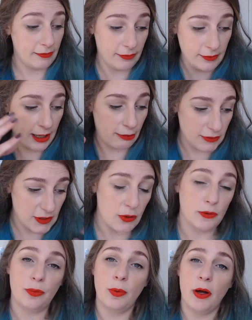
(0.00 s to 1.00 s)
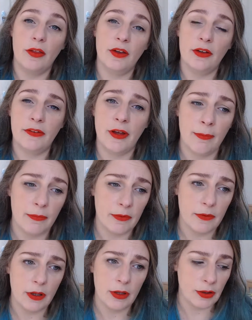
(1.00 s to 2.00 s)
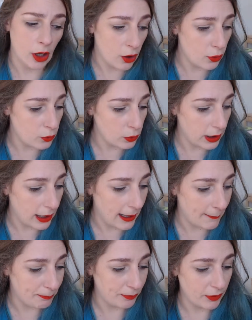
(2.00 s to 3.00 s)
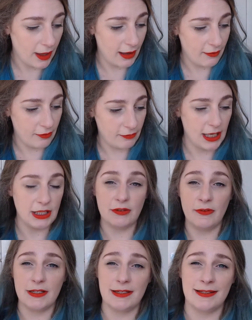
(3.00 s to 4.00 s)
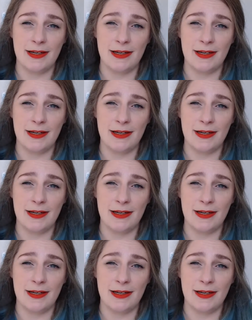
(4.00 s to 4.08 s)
their results were that the whole nature versus